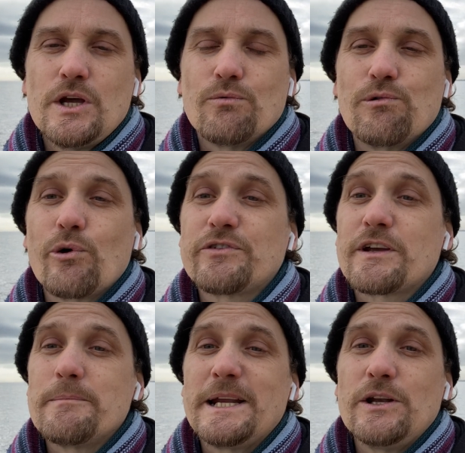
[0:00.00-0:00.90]
We're also
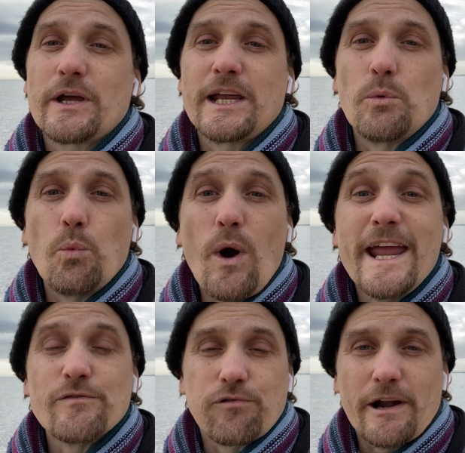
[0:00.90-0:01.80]
going to be looking at
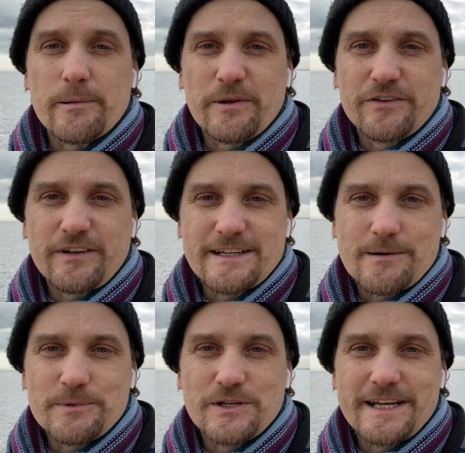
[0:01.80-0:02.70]
wave run-up and
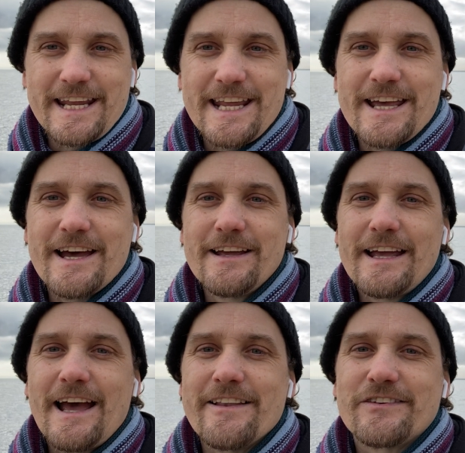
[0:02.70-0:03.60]
setup. You can hear
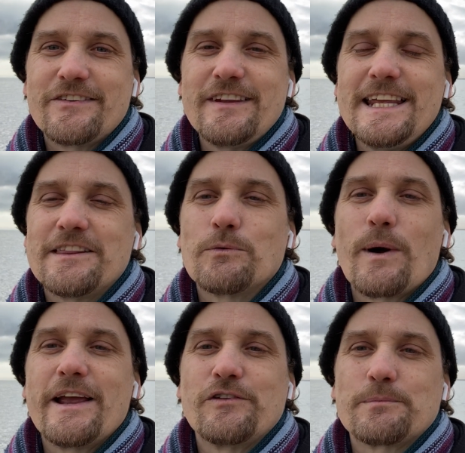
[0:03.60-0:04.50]
and see the
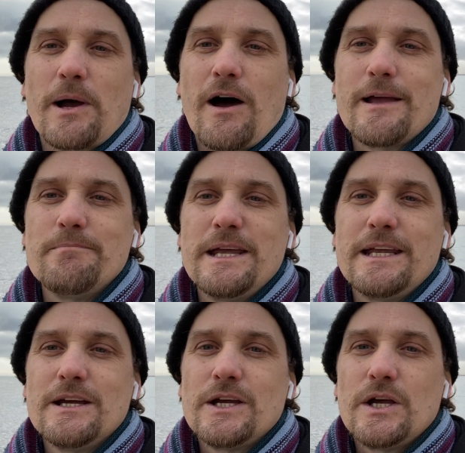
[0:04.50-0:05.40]
waves behind me.
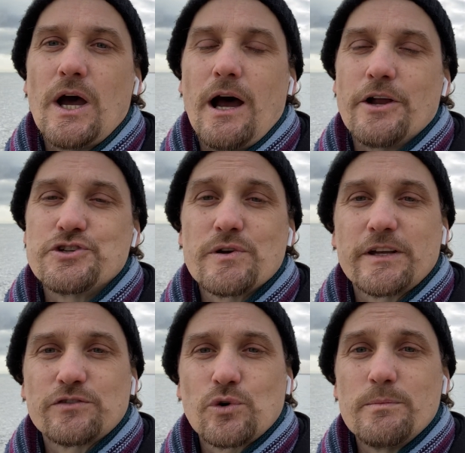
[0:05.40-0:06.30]
During
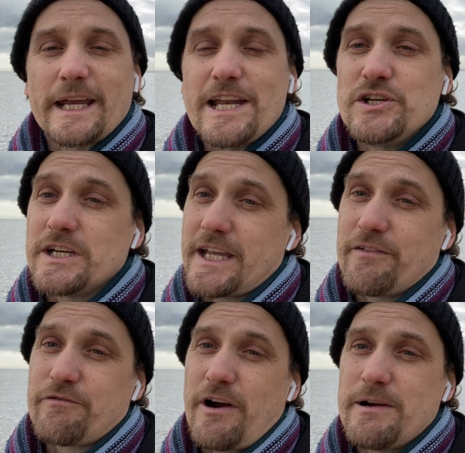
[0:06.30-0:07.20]
a storm, again, you can
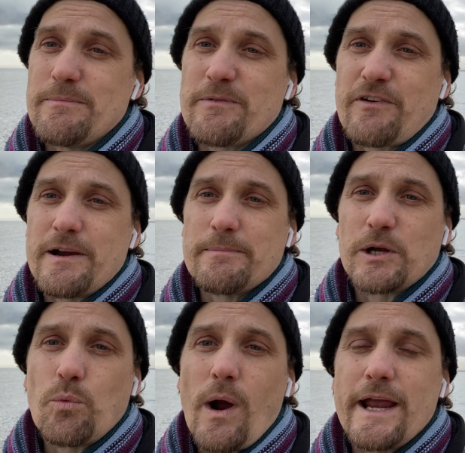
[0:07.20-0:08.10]
get very, very
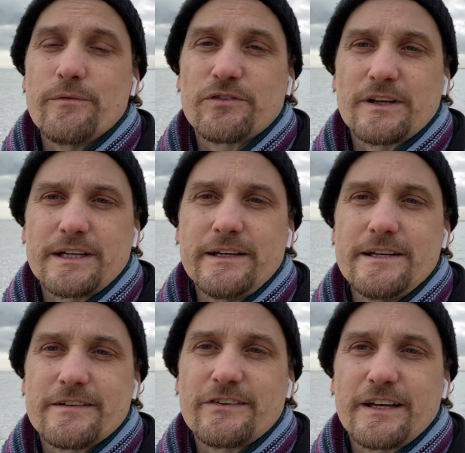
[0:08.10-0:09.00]
big waves that can
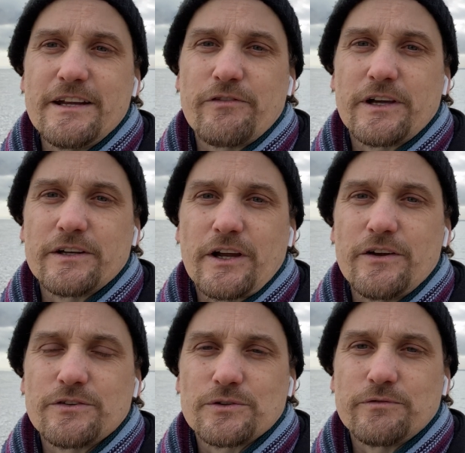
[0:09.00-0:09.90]
lead to significant
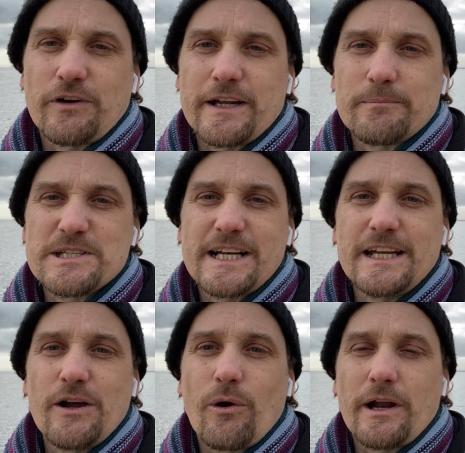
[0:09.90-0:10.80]
coastal flooding,
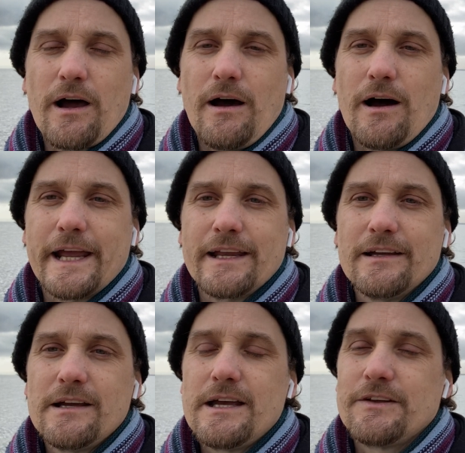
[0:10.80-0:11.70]
particularly on a high
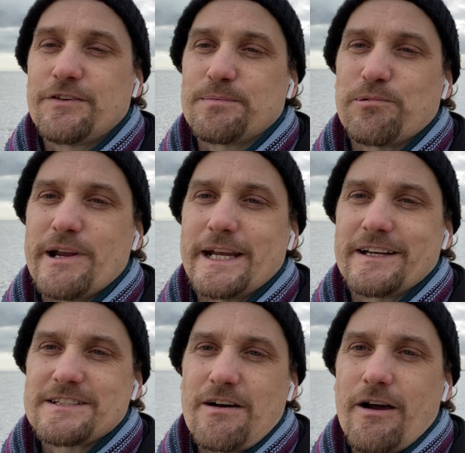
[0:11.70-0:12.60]
spring
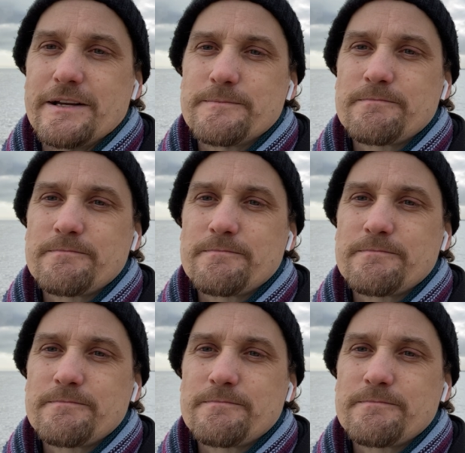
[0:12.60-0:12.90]
tide.